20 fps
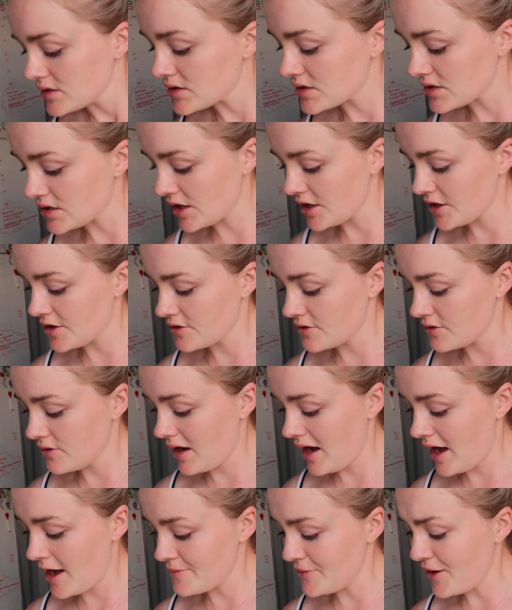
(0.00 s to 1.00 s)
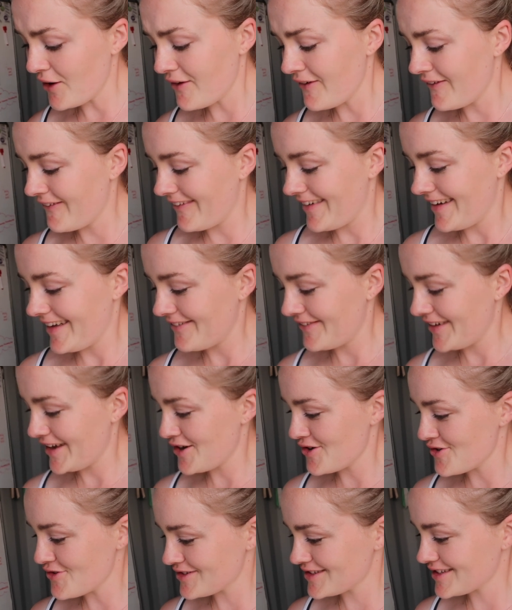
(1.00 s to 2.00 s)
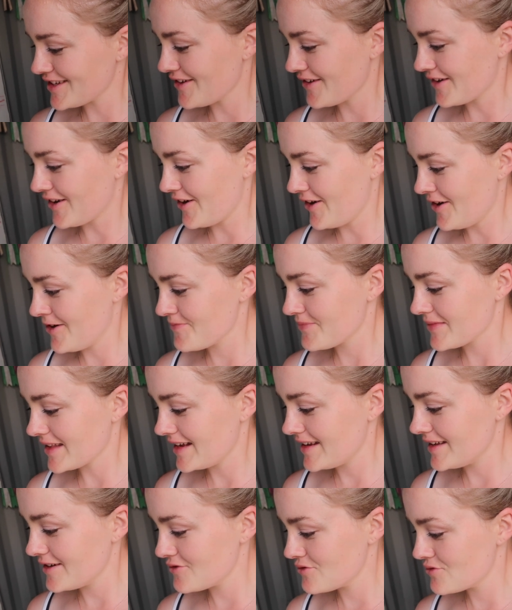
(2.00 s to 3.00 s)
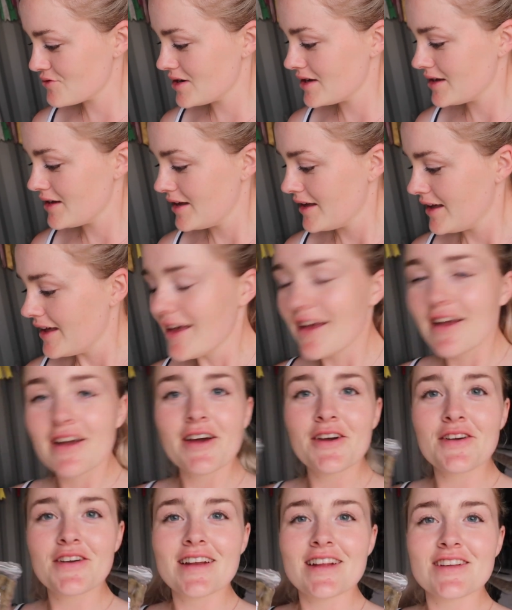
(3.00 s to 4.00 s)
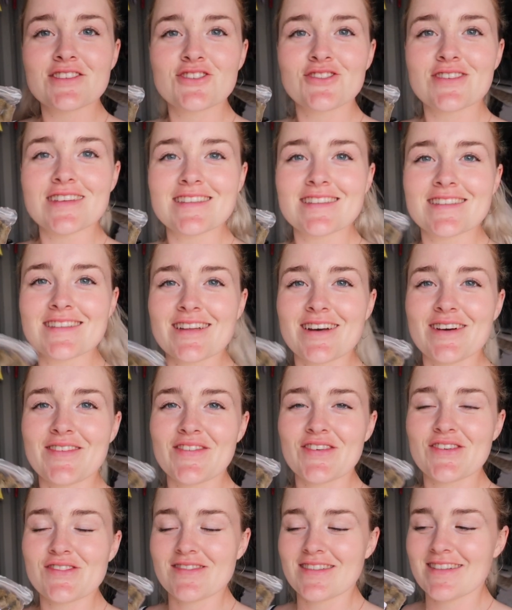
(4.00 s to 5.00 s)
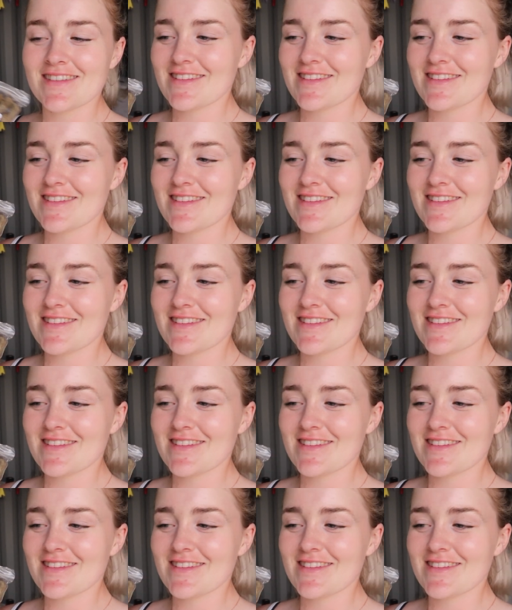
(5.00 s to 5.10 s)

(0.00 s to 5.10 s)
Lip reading: So, oh, we also got a little coconut treat sample.